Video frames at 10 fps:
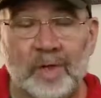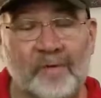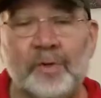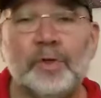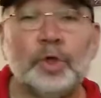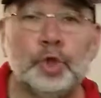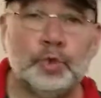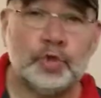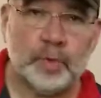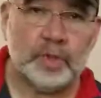I've only done 2
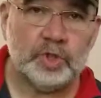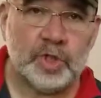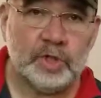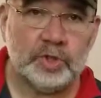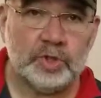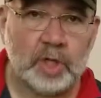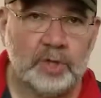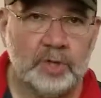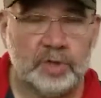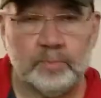string changes on
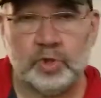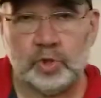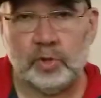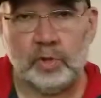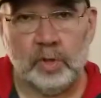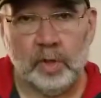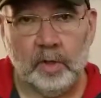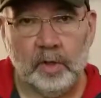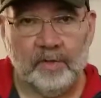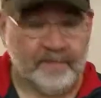this. I'm sure
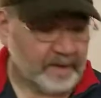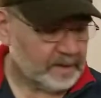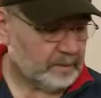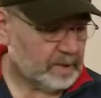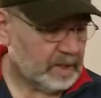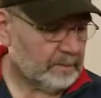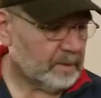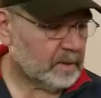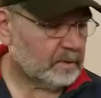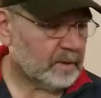if I end up keeping
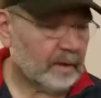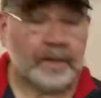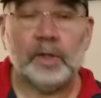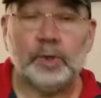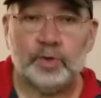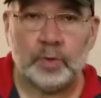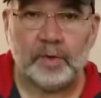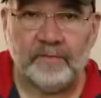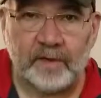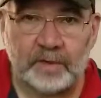it, I'll get used to it
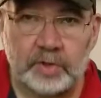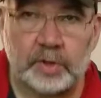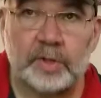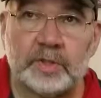eventually.